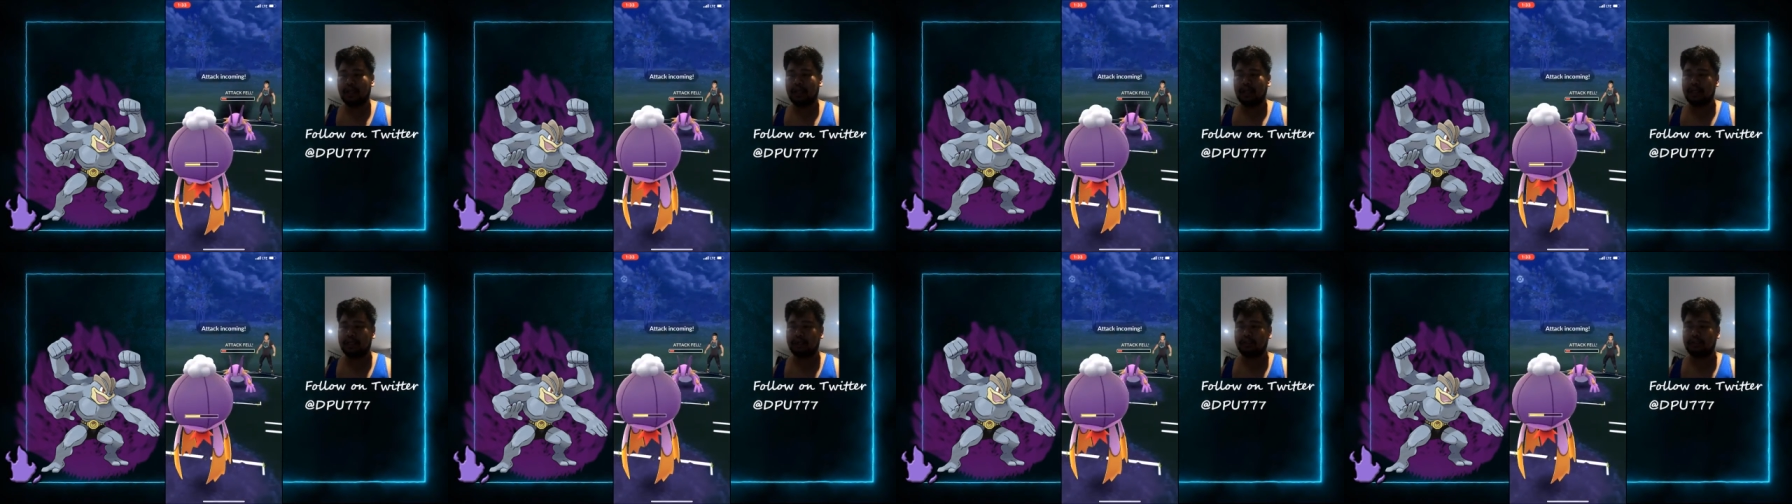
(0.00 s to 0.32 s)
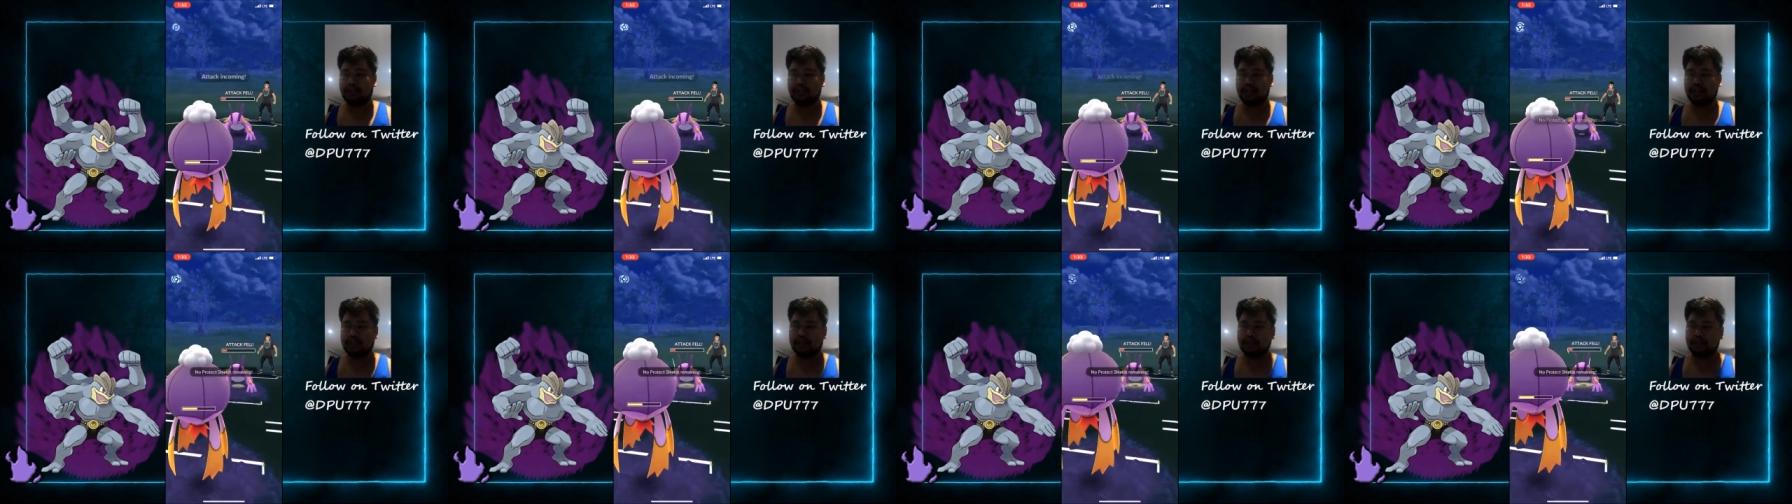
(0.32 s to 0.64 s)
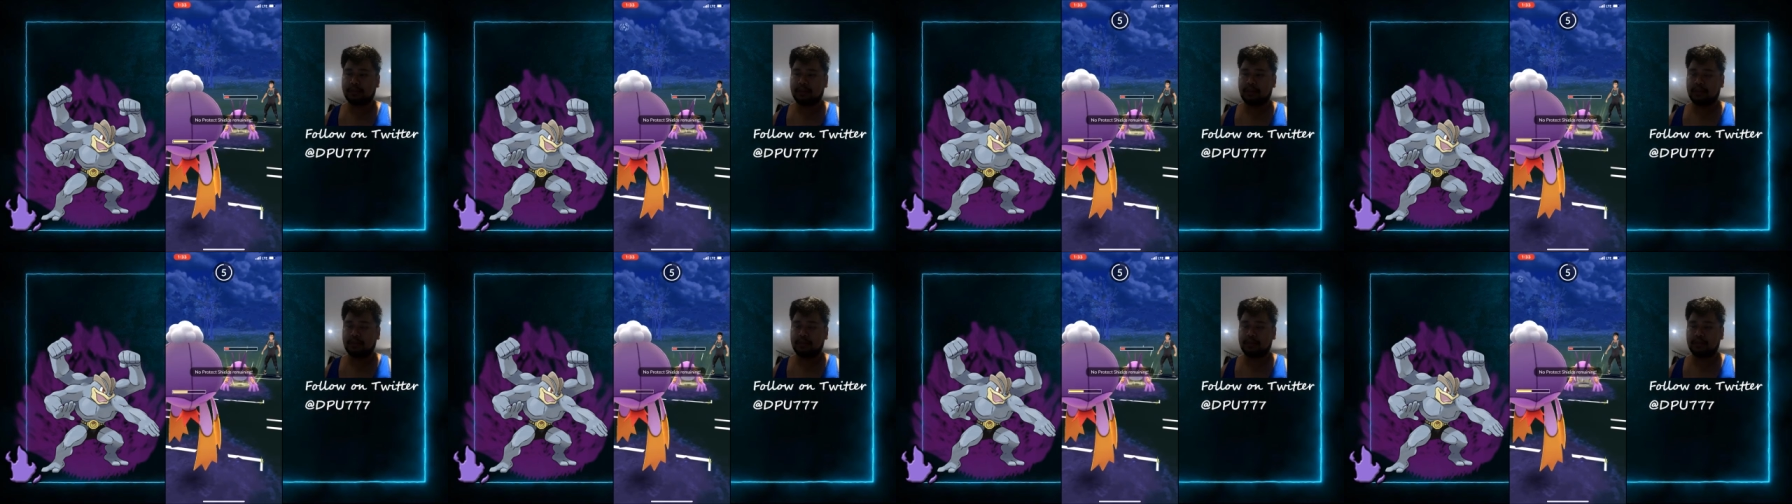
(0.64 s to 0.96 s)
as much as
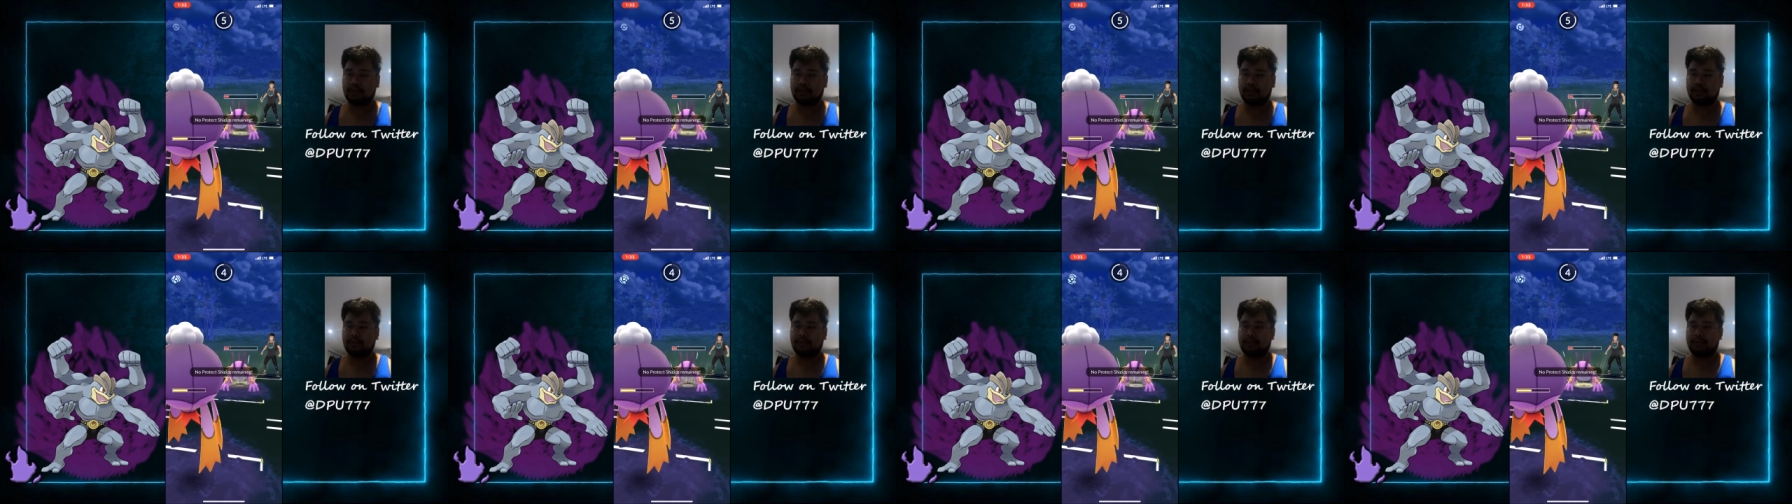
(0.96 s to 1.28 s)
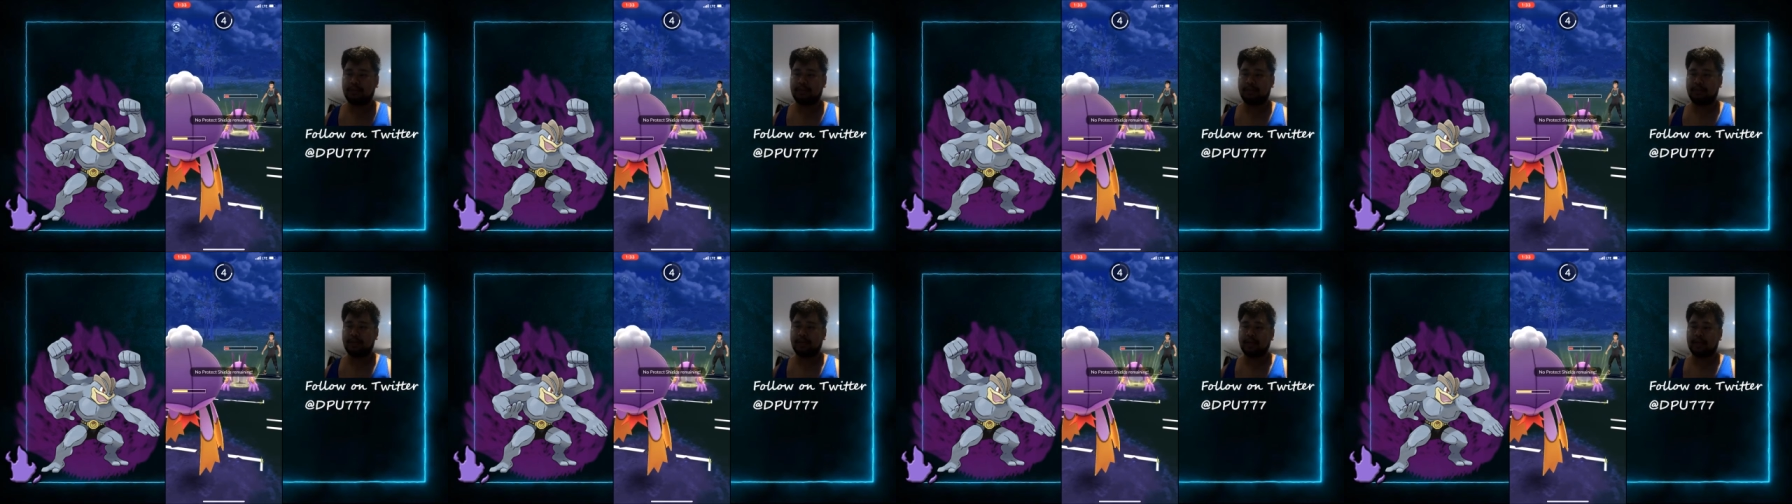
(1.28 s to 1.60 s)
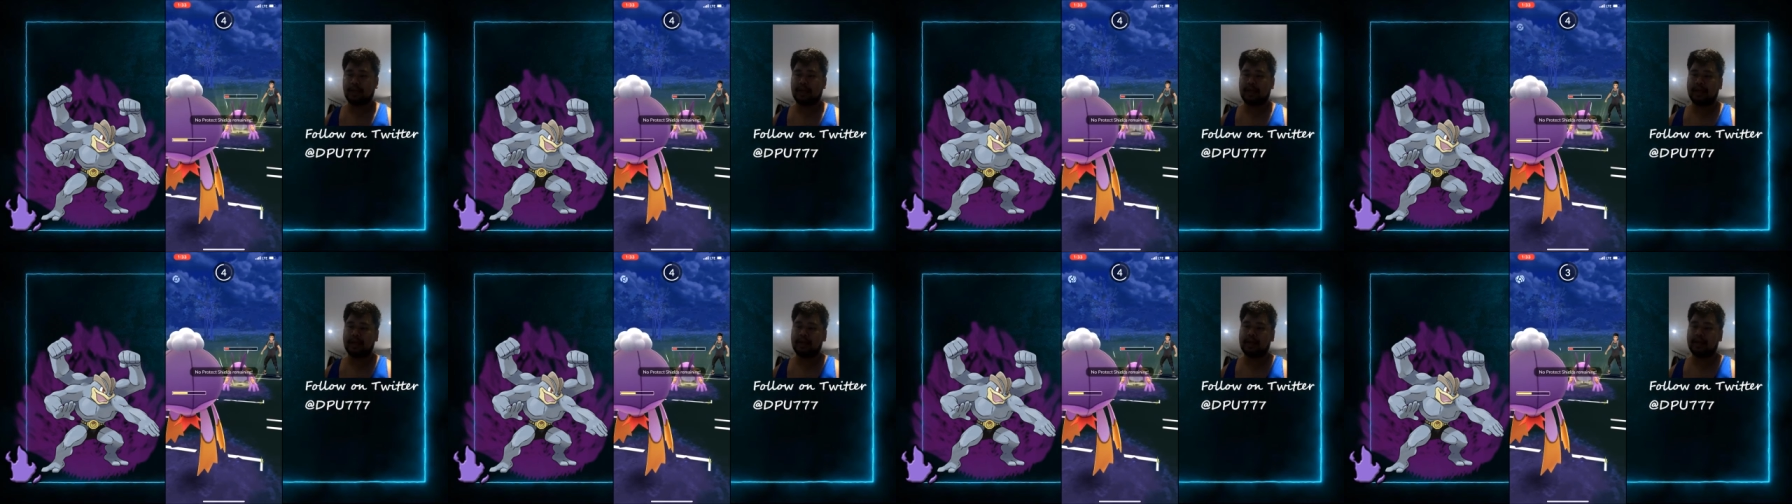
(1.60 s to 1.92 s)
possible,
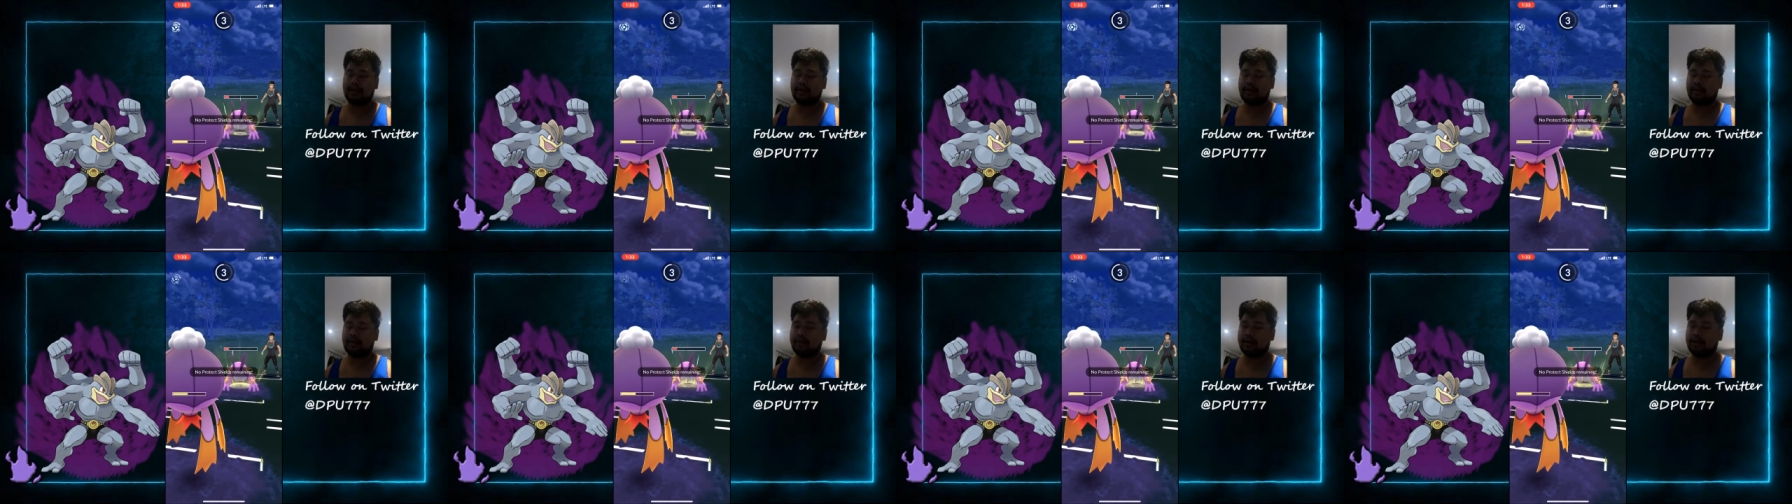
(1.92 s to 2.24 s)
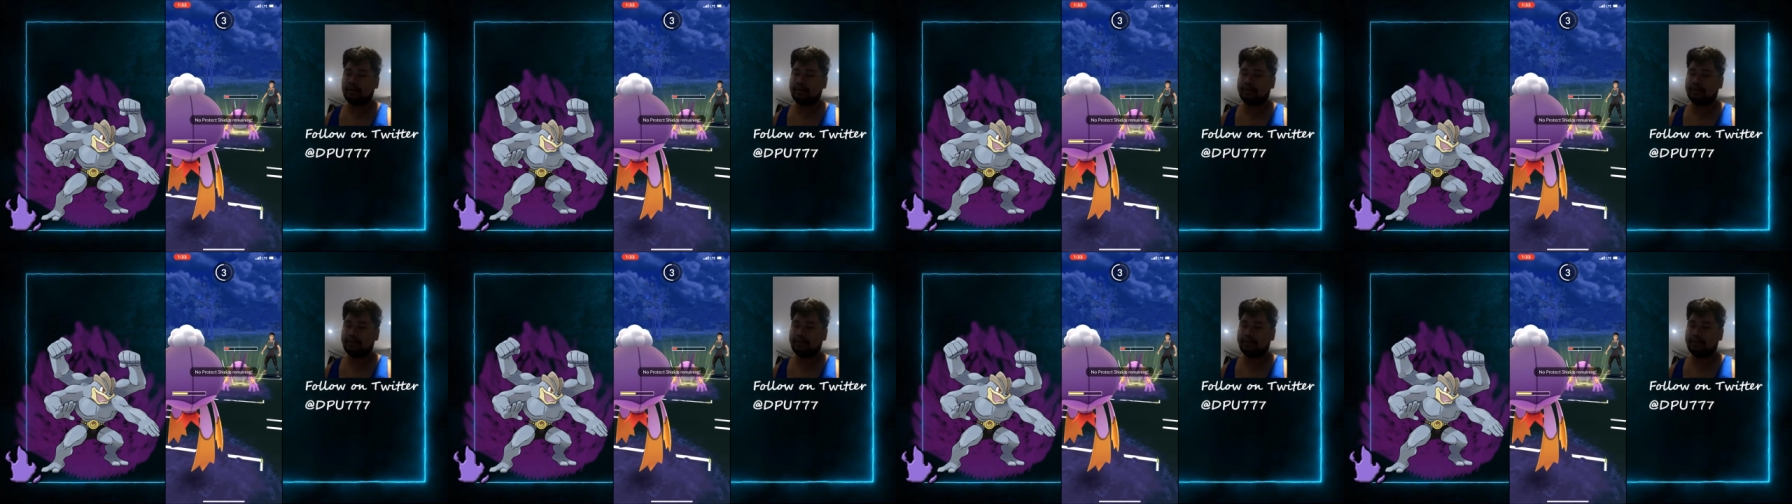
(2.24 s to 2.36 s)
and